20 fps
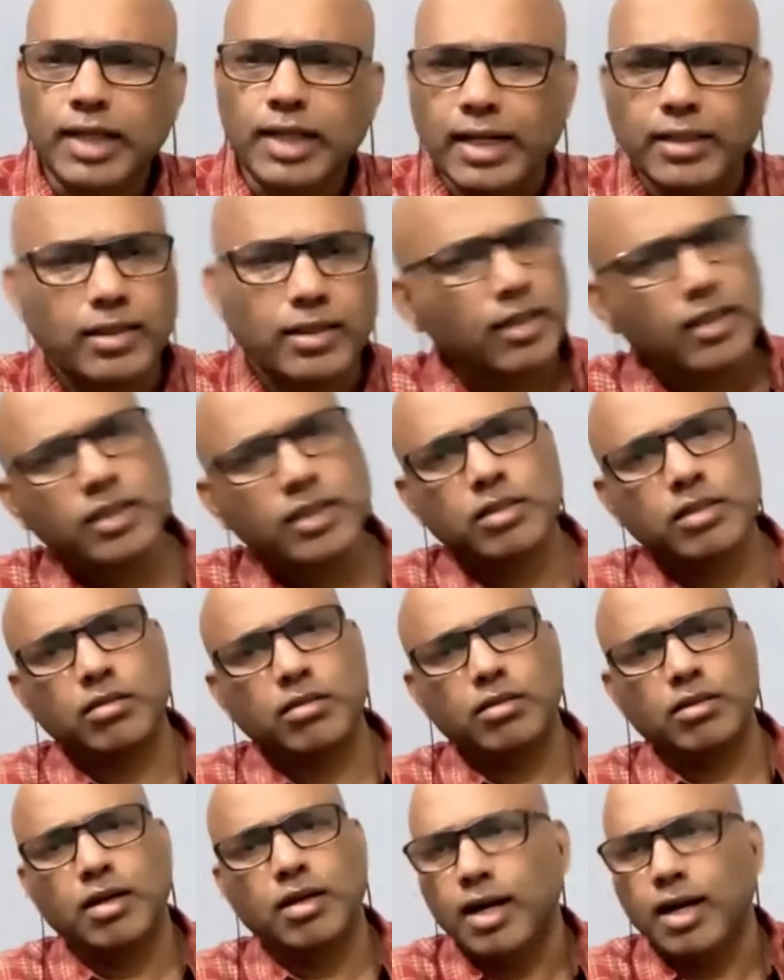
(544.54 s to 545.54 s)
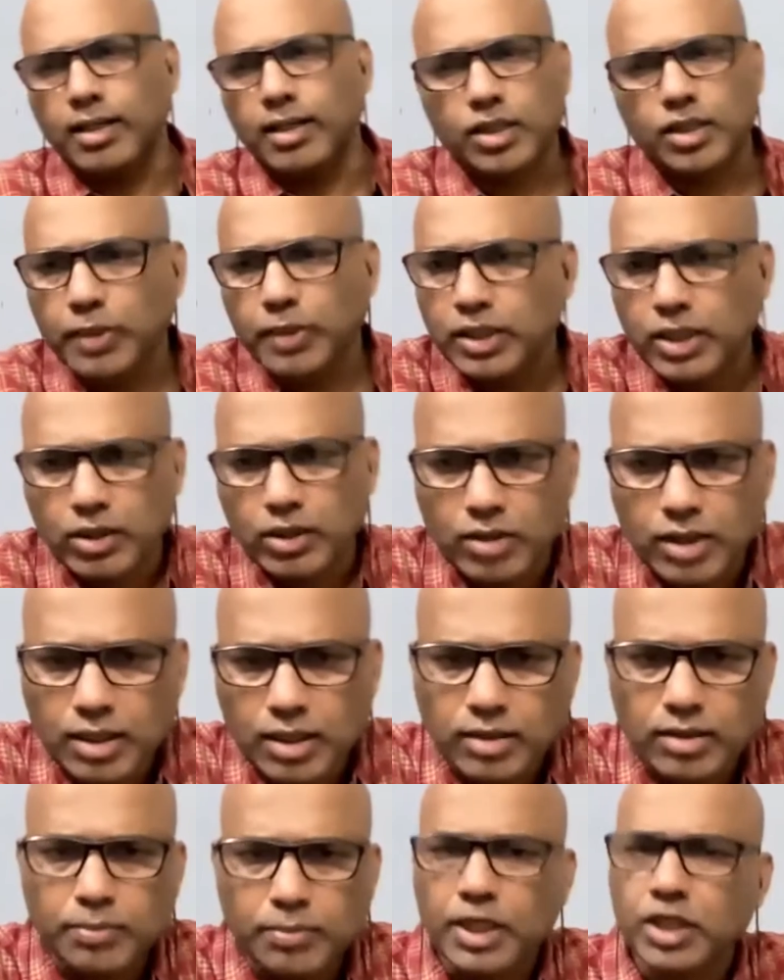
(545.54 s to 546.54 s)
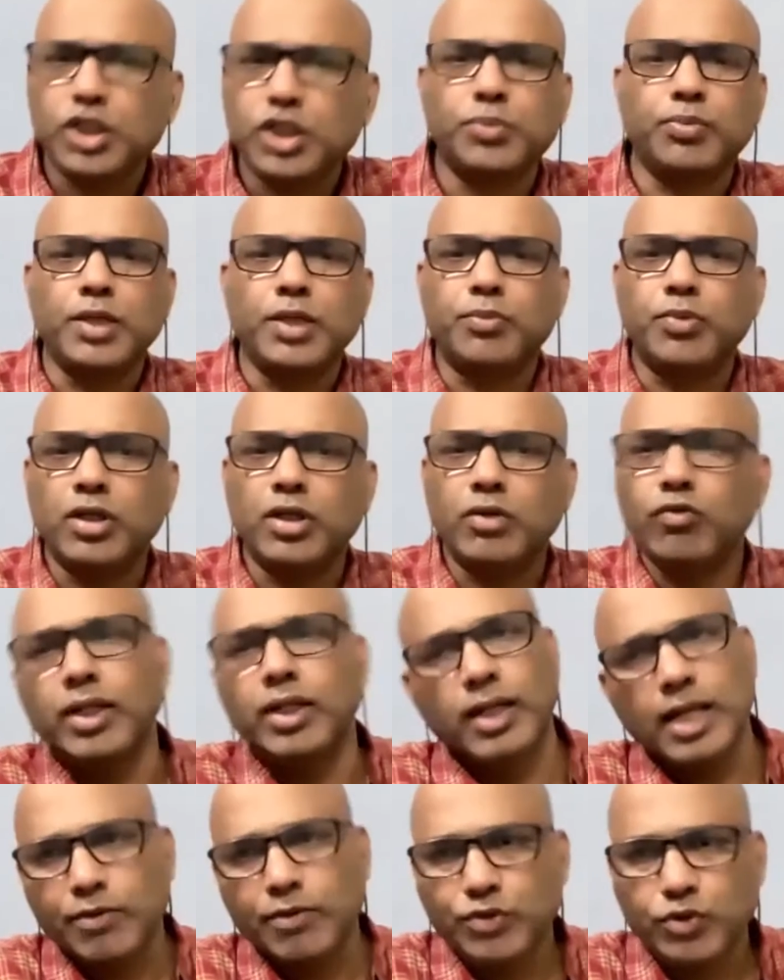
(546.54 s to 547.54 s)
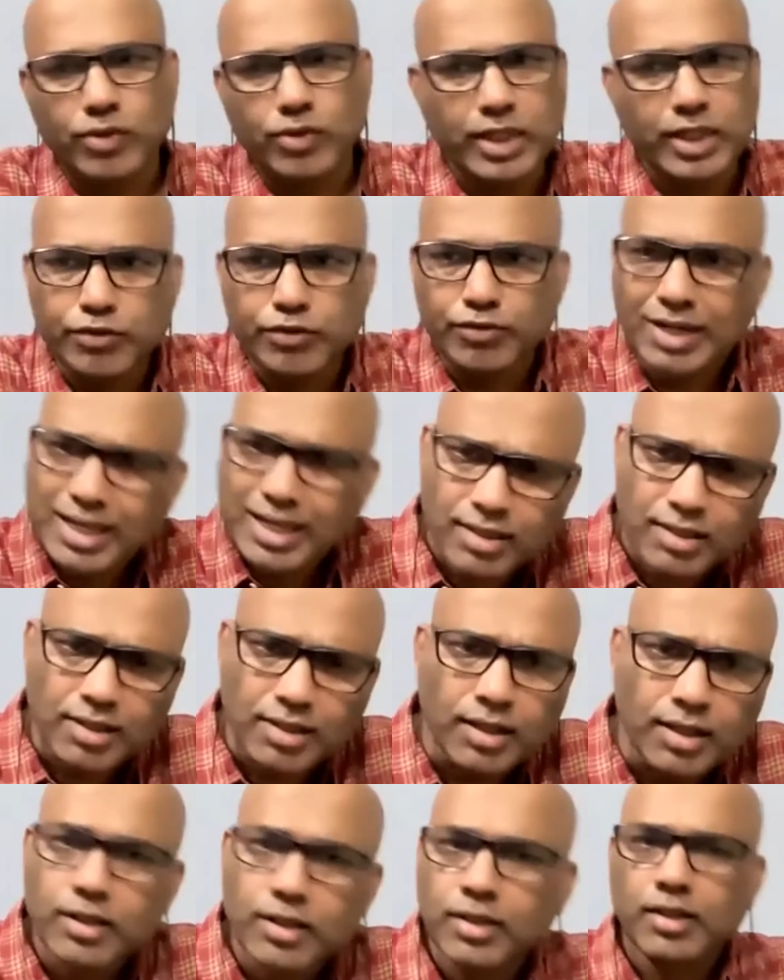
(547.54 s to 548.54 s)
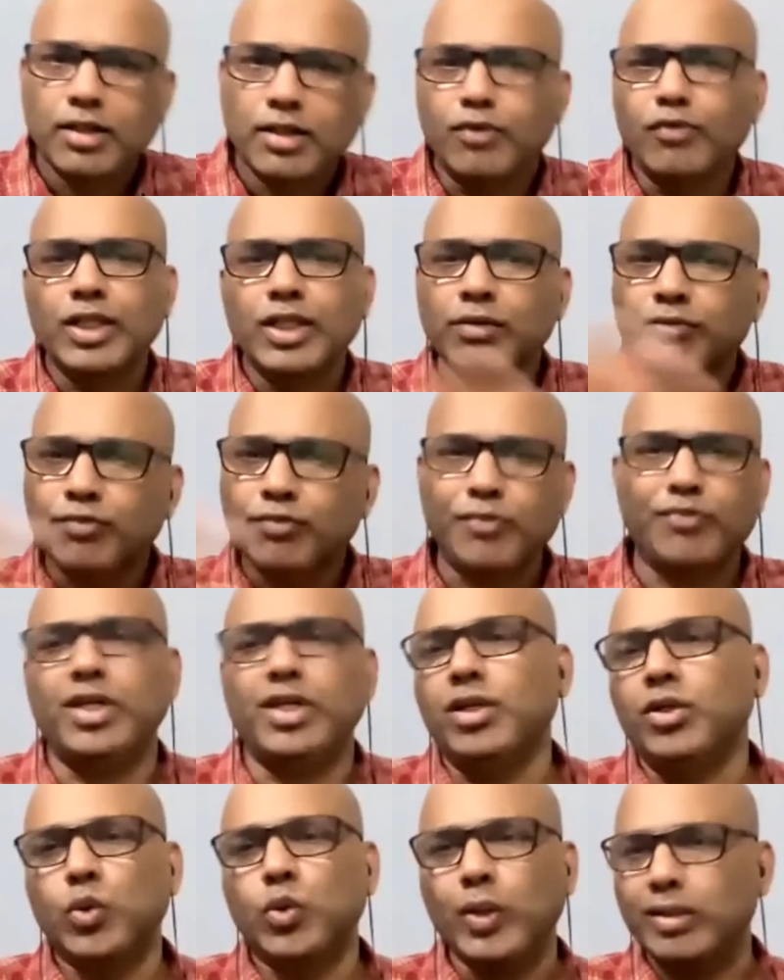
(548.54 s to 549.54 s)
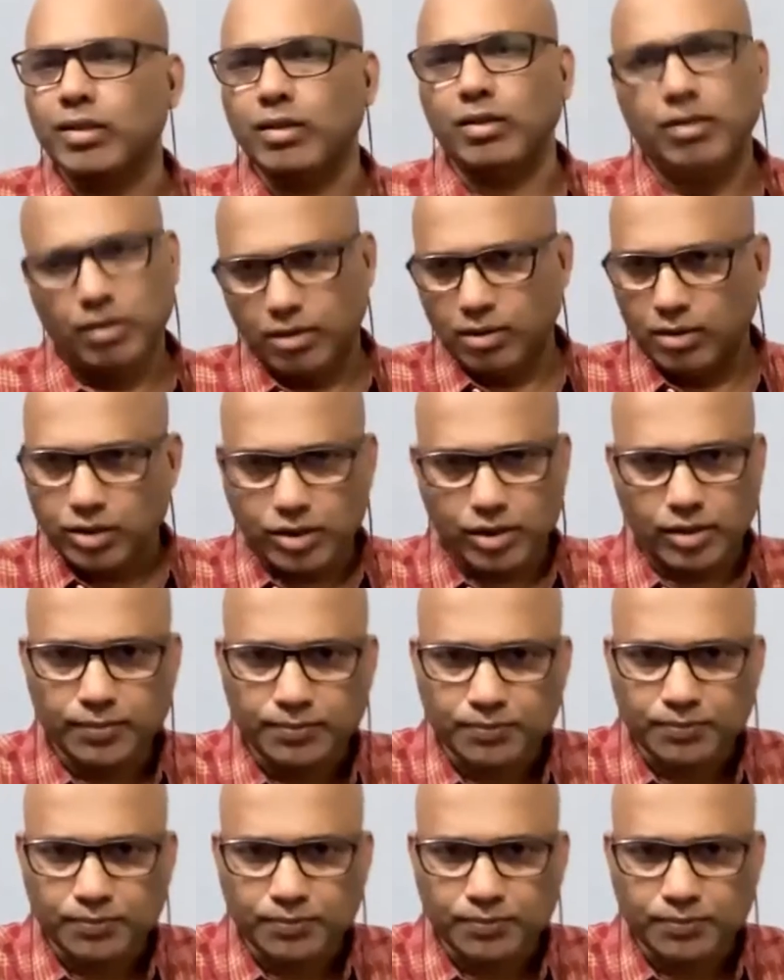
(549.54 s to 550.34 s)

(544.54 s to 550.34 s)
that these guys, particularly the British people, will have to leave India within 15, 20 years.